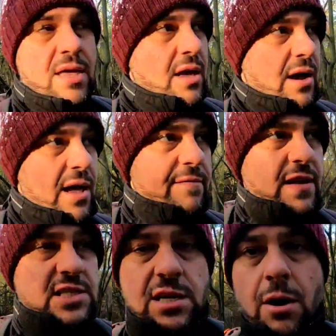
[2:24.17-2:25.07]
I have
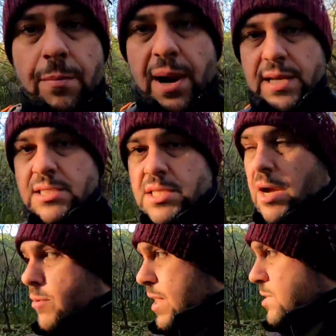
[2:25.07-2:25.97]
actually got plans to
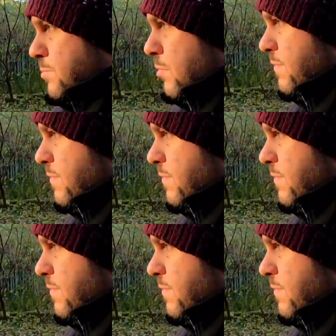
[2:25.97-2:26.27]
go and explore